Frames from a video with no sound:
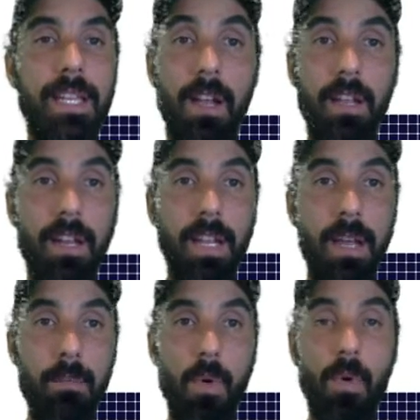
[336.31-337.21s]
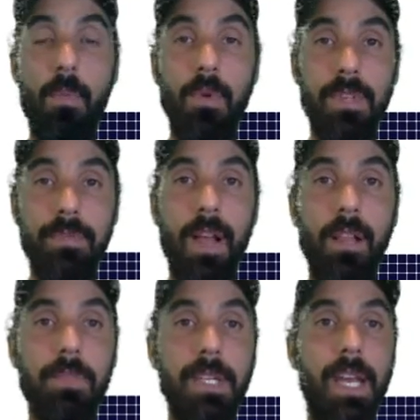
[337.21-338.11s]
It's only going to get more and more
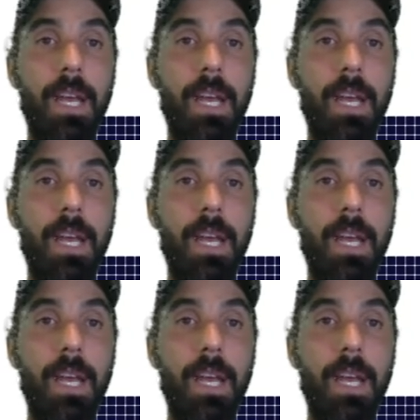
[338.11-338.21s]
developed,